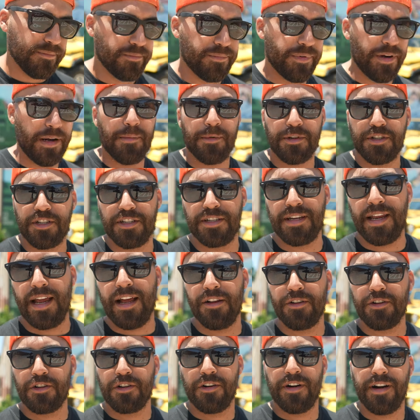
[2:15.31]
pretty much the
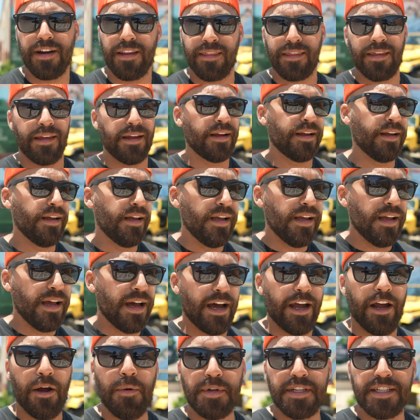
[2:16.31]
Challenger or anything,
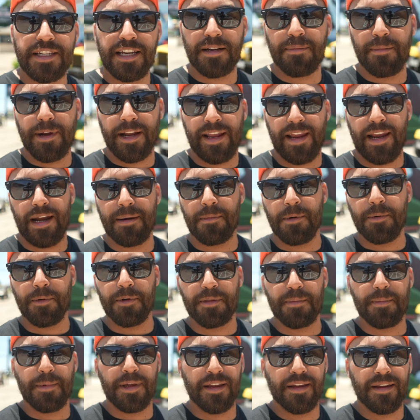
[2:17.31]
I always take my camera
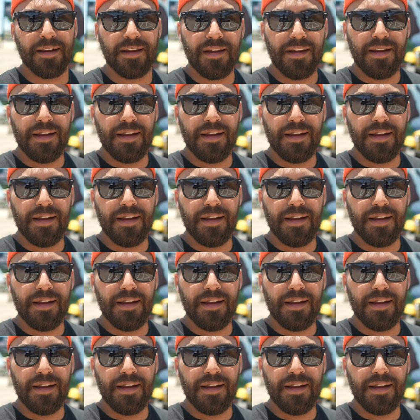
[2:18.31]
with me.